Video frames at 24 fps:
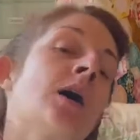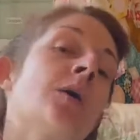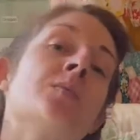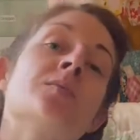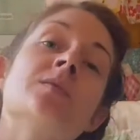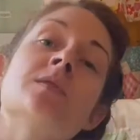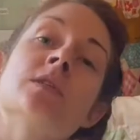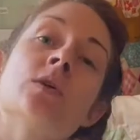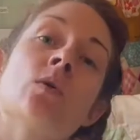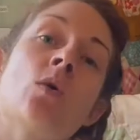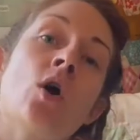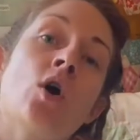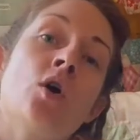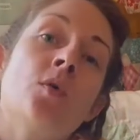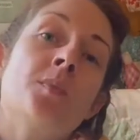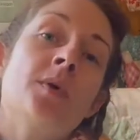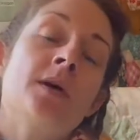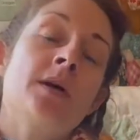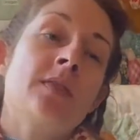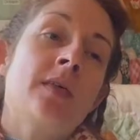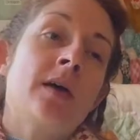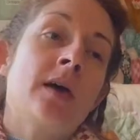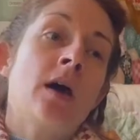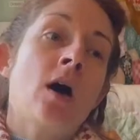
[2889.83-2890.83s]
So I'll
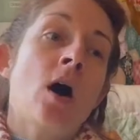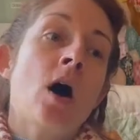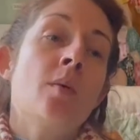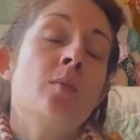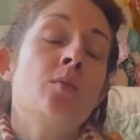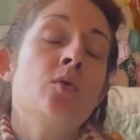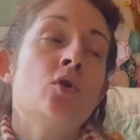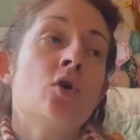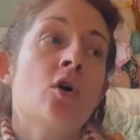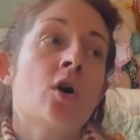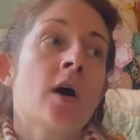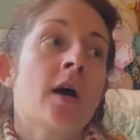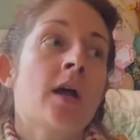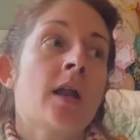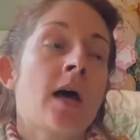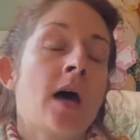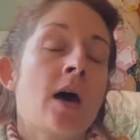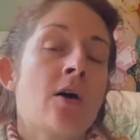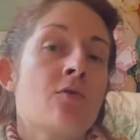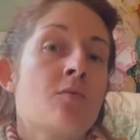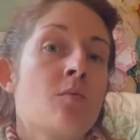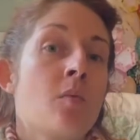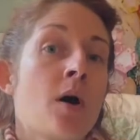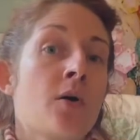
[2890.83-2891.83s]
be there. I'm not going to
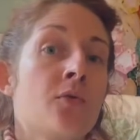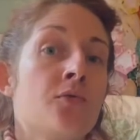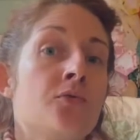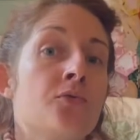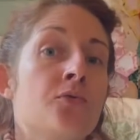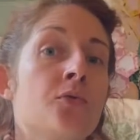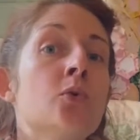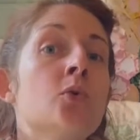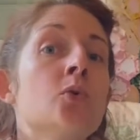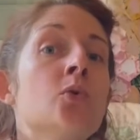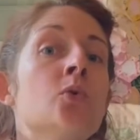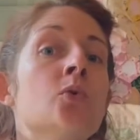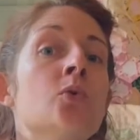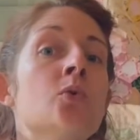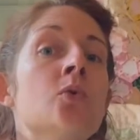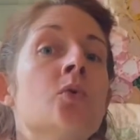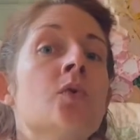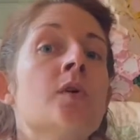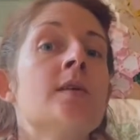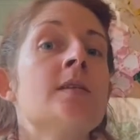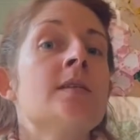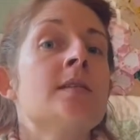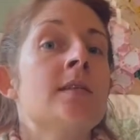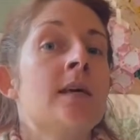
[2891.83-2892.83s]
have my full
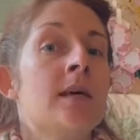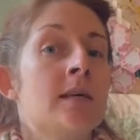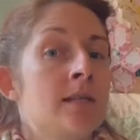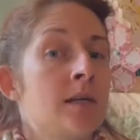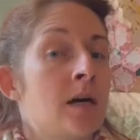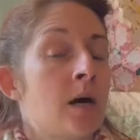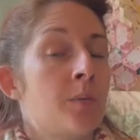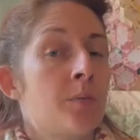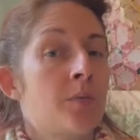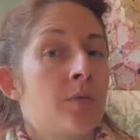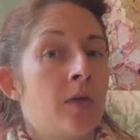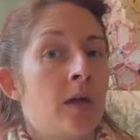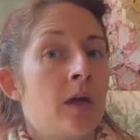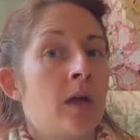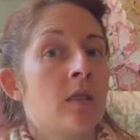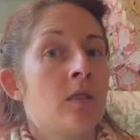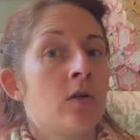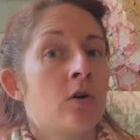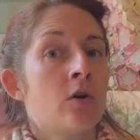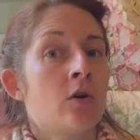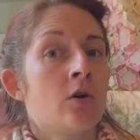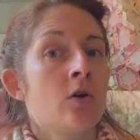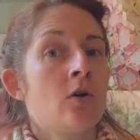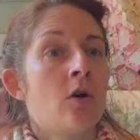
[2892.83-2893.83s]
setup there
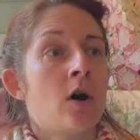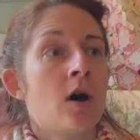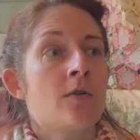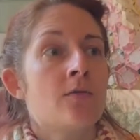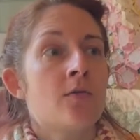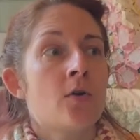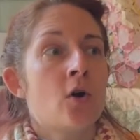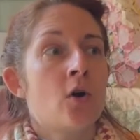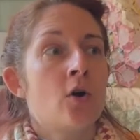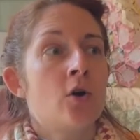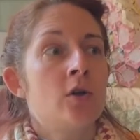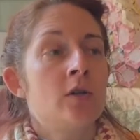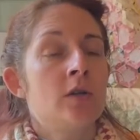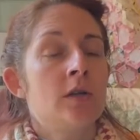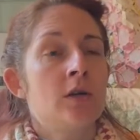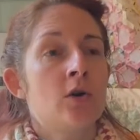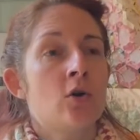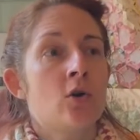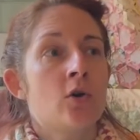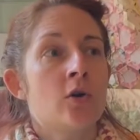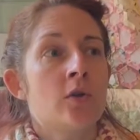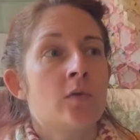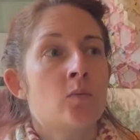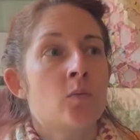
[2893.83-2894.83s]
though. I've only
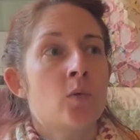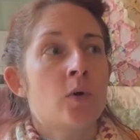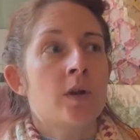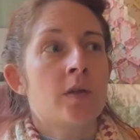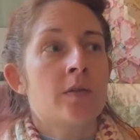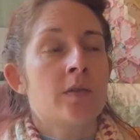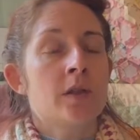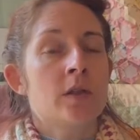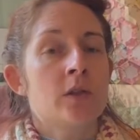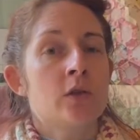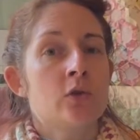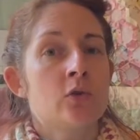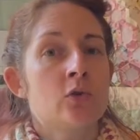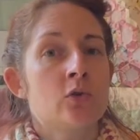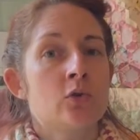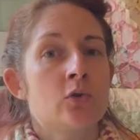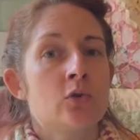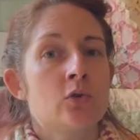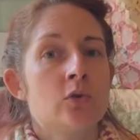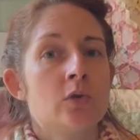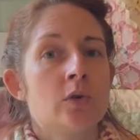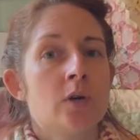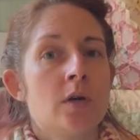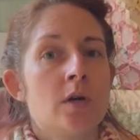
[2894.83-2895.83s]
got one of the
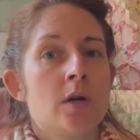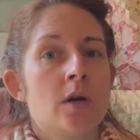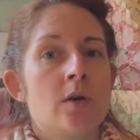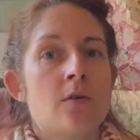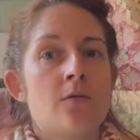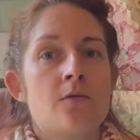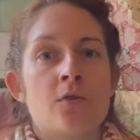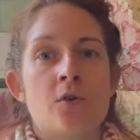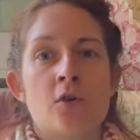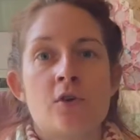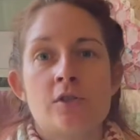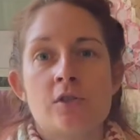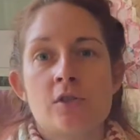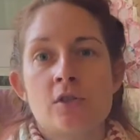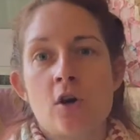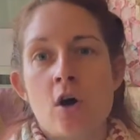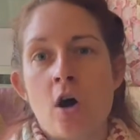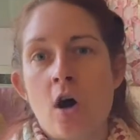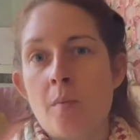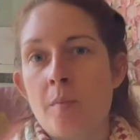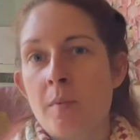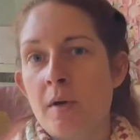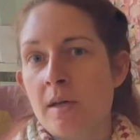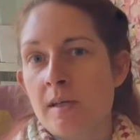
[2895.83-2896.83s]
little first
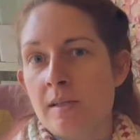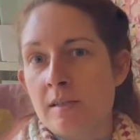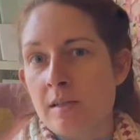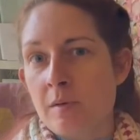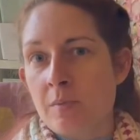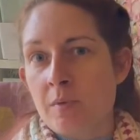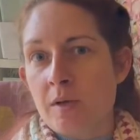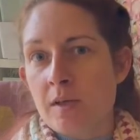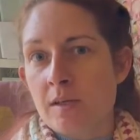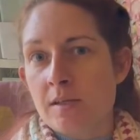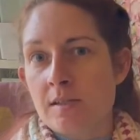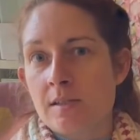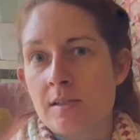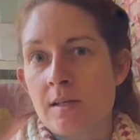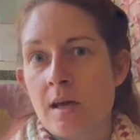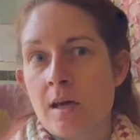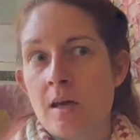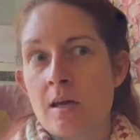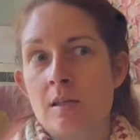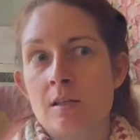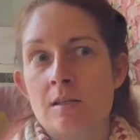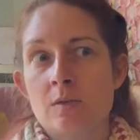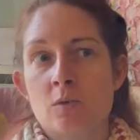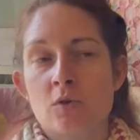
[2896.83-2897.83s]
time exhibitor
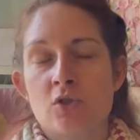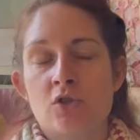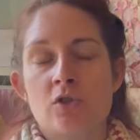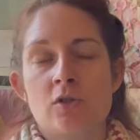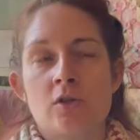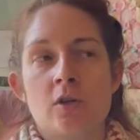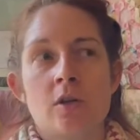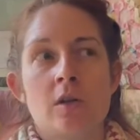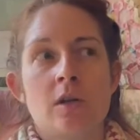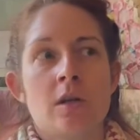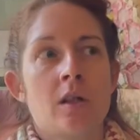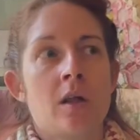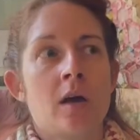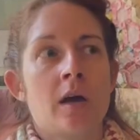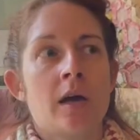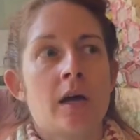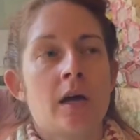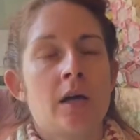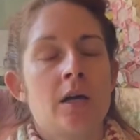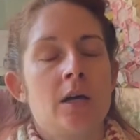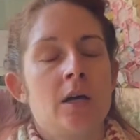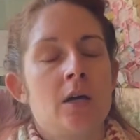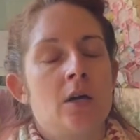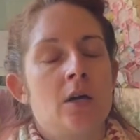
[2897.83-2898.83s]
stands, which is only like